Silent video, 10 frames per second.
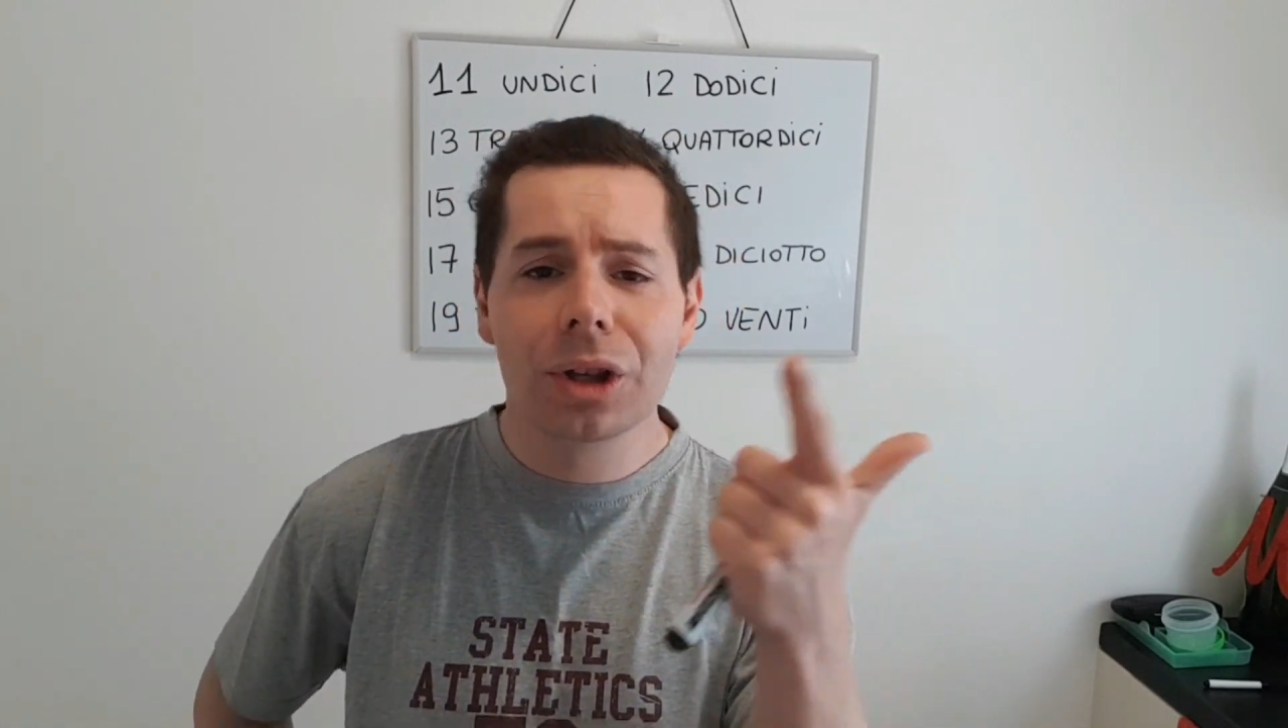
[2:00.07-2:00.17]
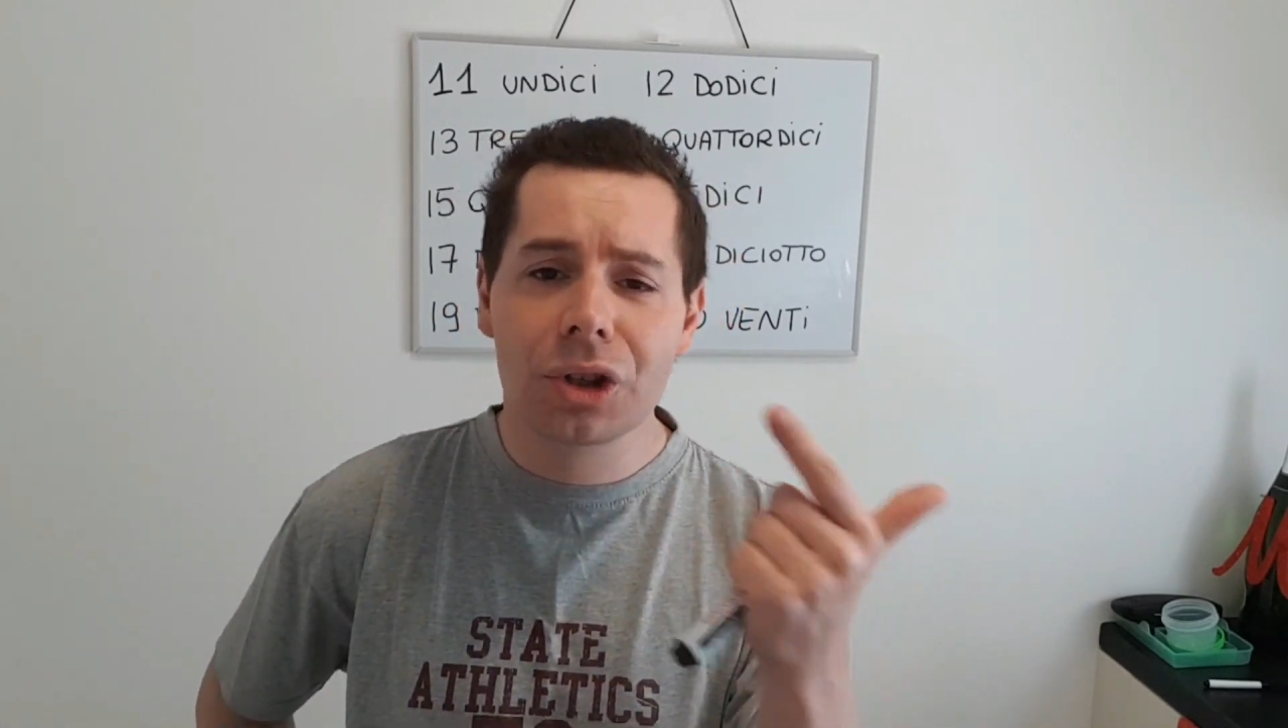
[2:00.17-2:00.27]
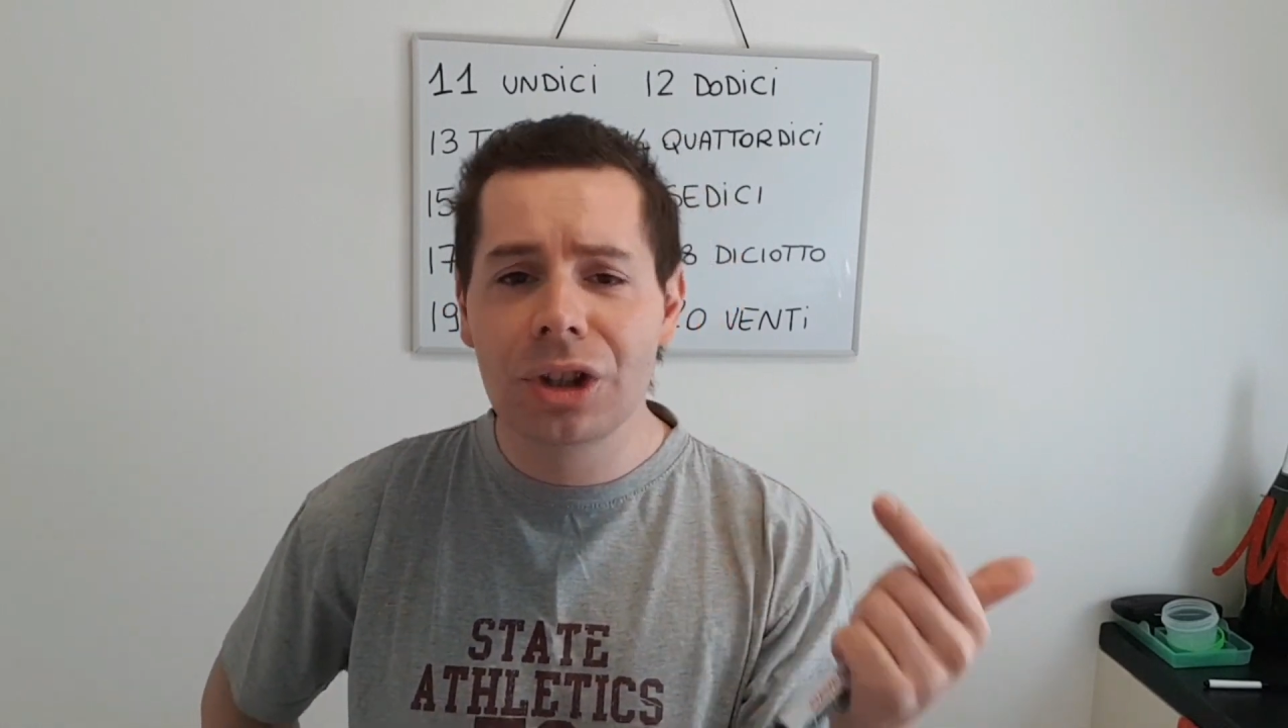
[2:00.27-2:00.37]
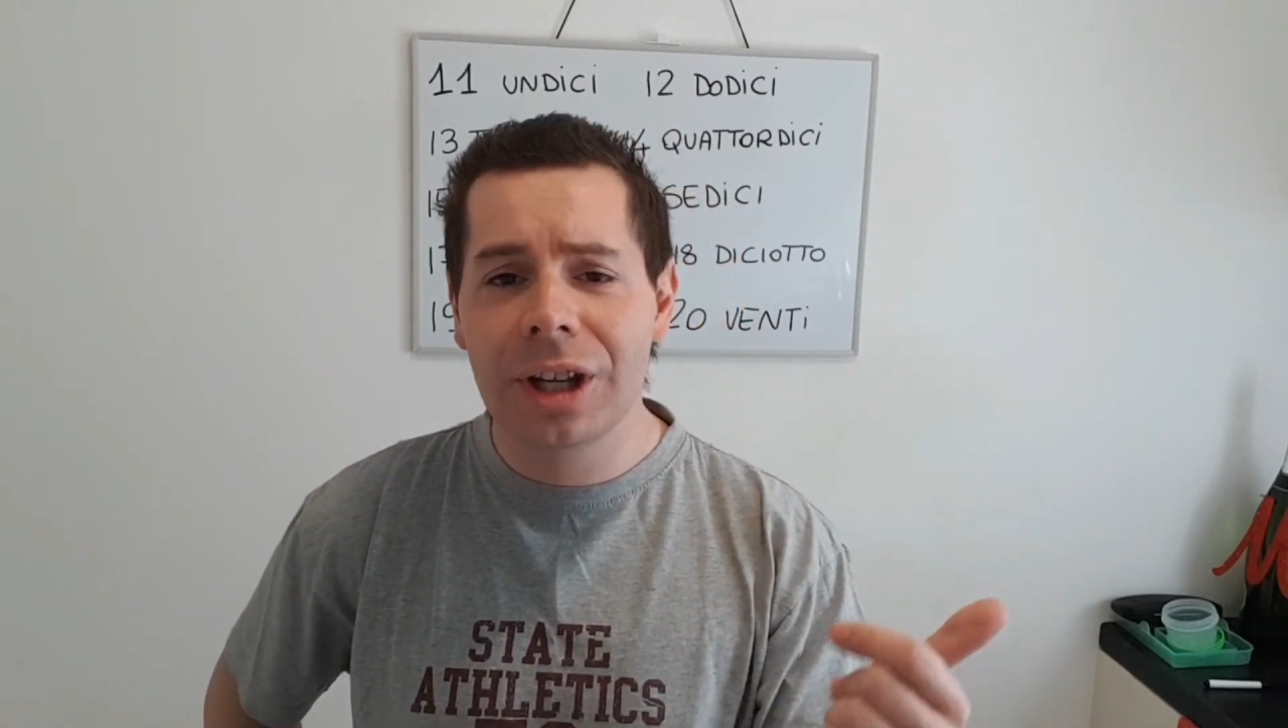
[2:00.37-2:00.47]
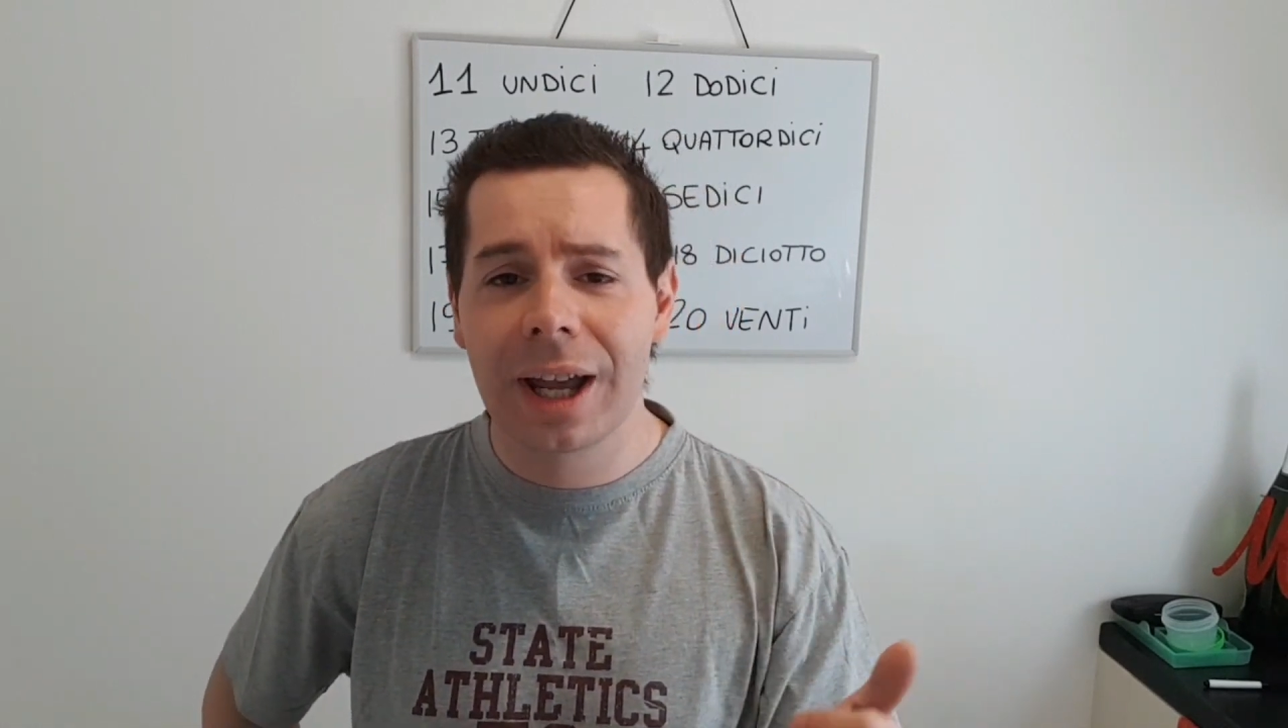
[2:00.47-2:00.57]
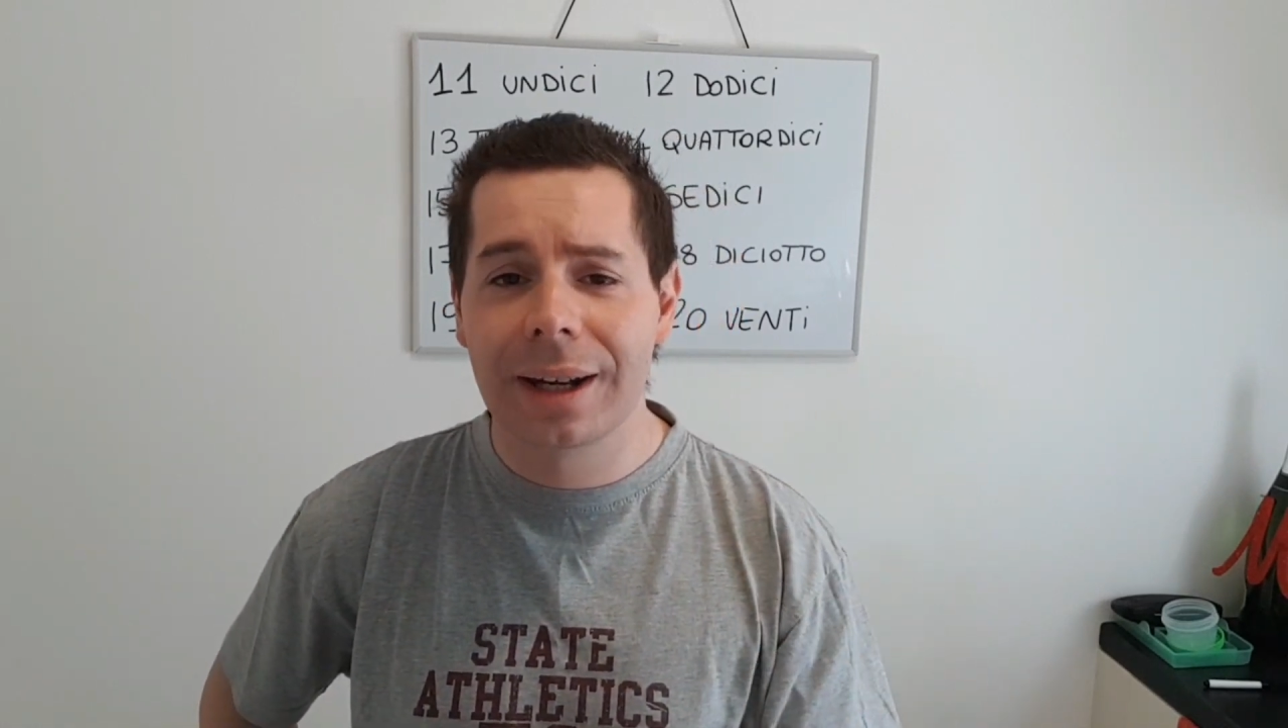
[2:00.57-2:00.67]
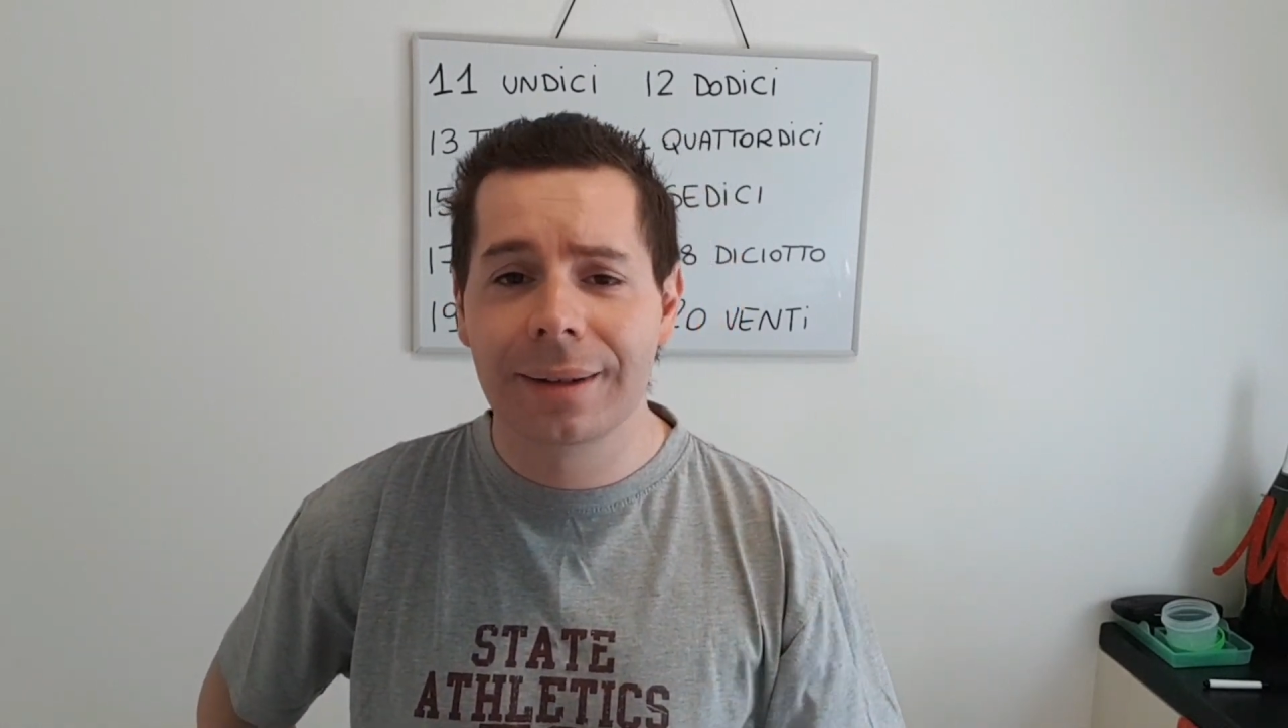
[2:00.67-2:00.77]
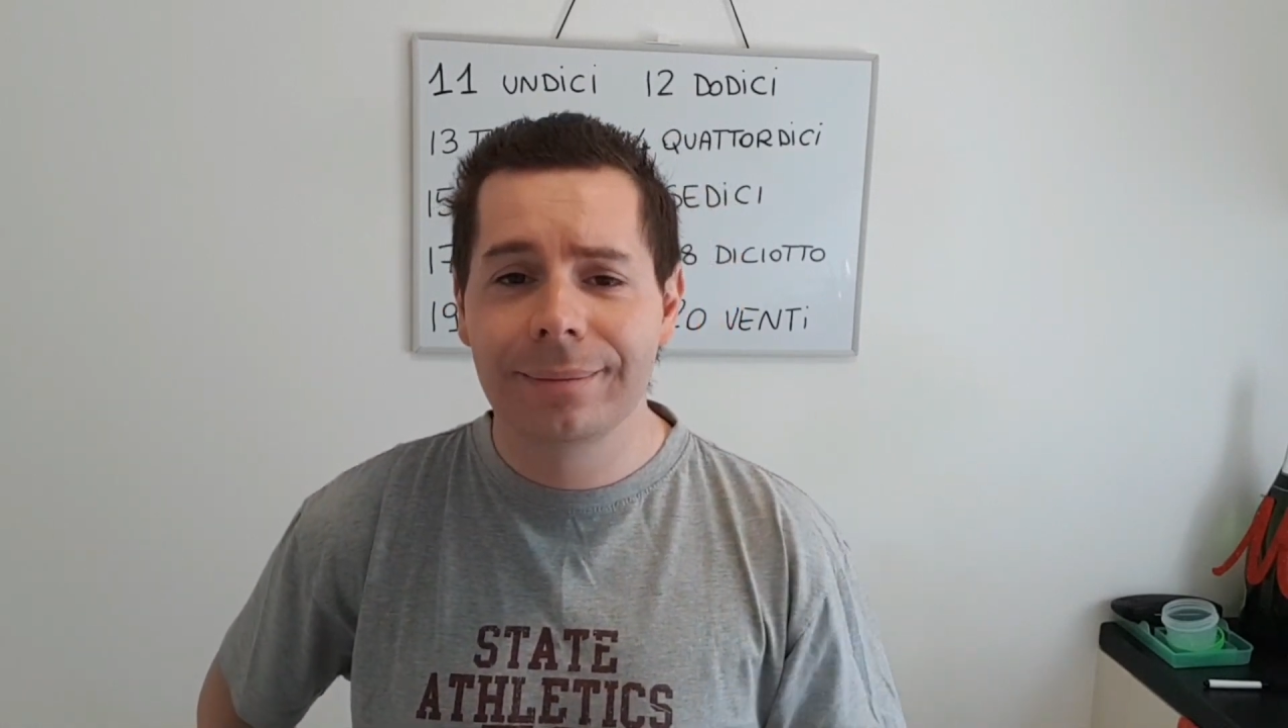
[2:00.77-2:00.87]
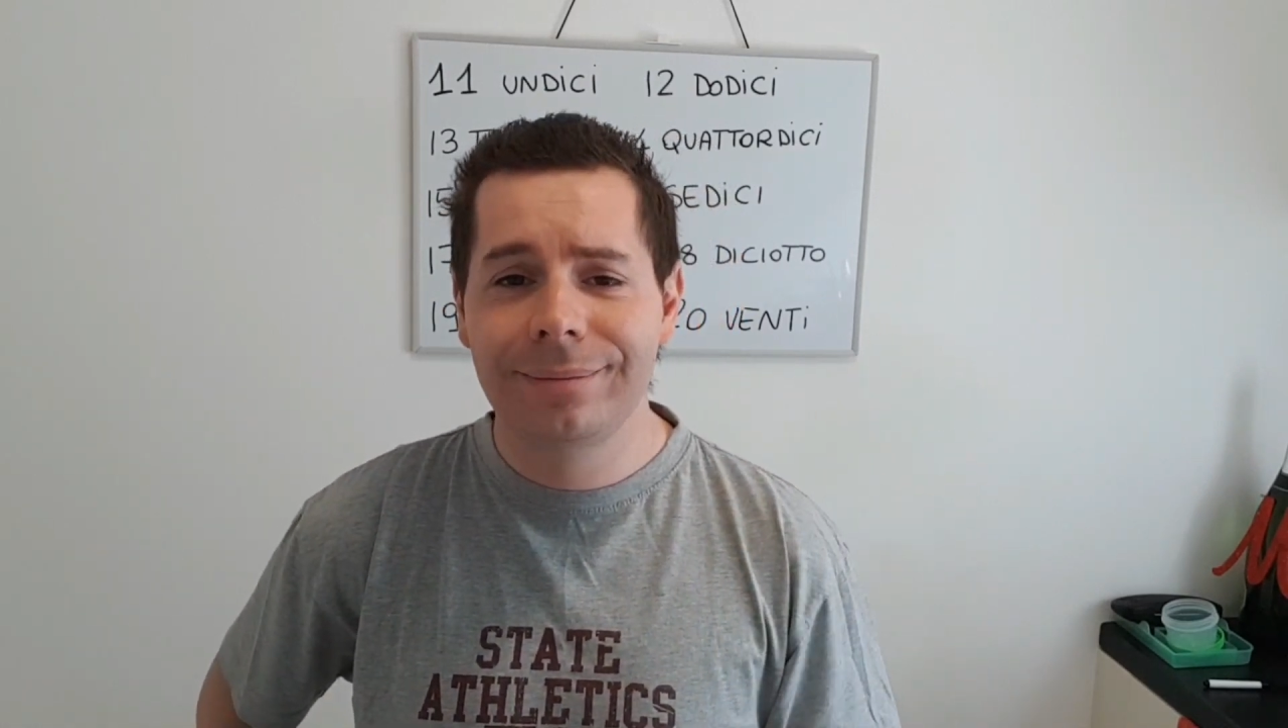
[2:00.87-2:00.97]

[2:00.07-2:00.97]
to 10?